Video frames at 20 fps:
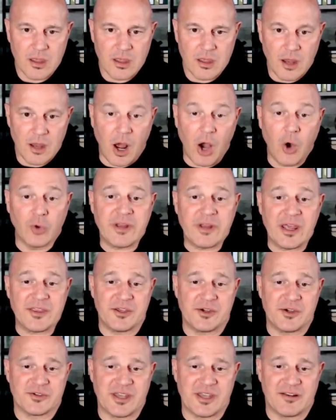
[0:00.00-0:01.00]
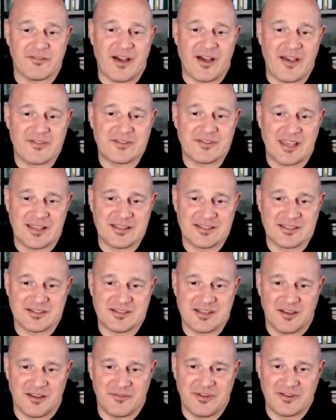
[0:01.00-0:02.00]
Oh, Nathan, you're saying 5 cents
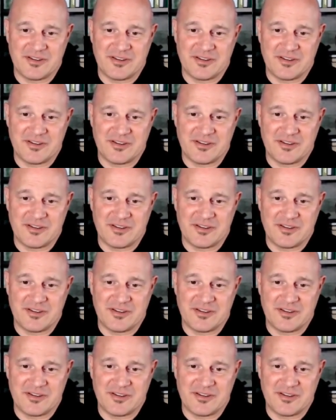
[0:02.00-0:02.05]
instead of 50.